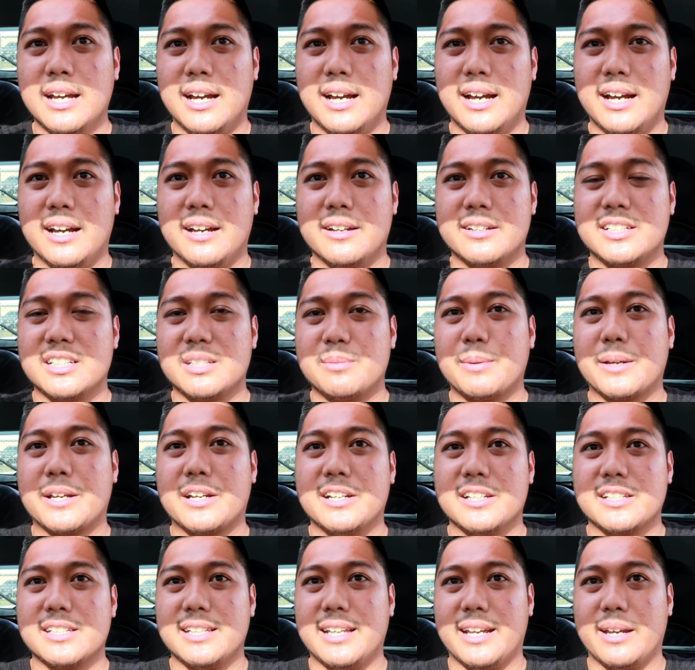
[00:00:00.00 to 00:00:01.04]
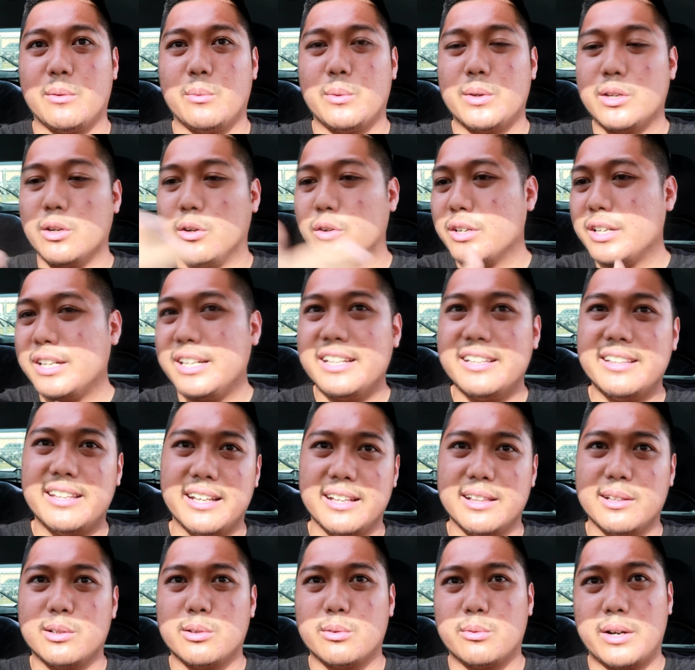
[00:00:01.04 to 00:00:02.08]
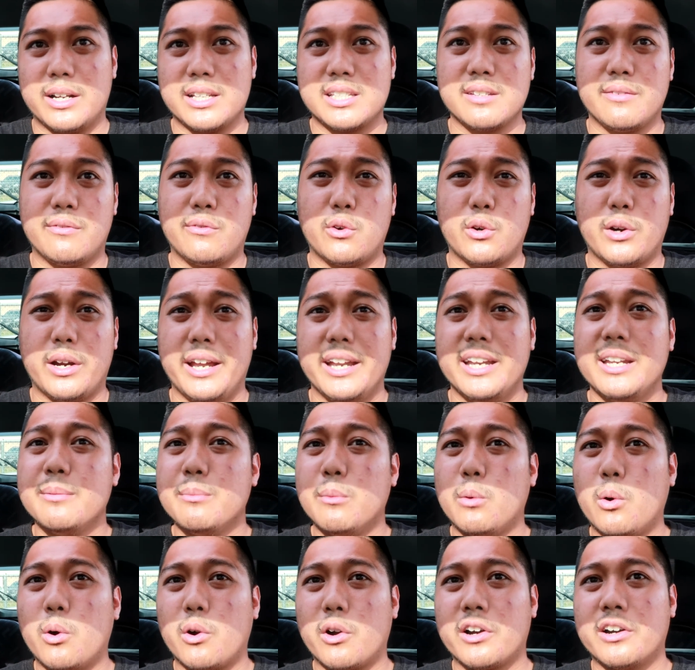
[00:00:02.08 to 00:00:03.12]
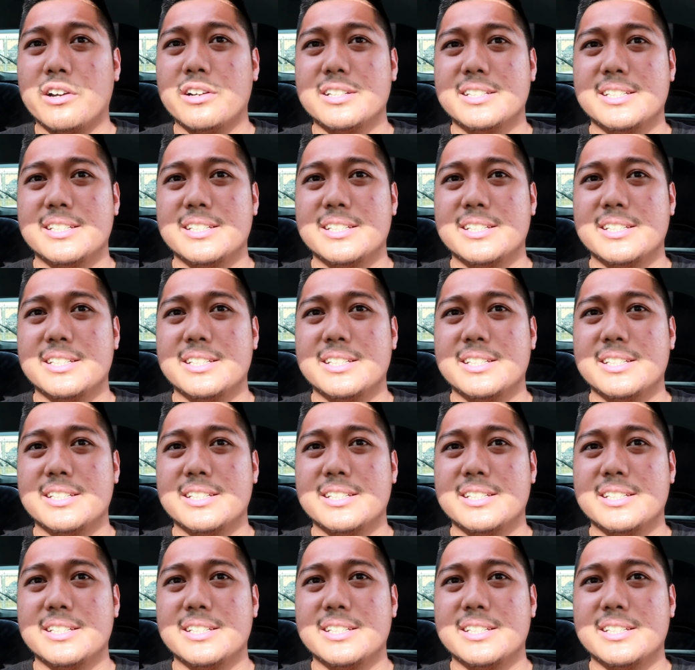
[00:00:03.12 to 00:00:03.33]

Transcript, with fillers: uh, just because like we don't need that little reservoir anymore,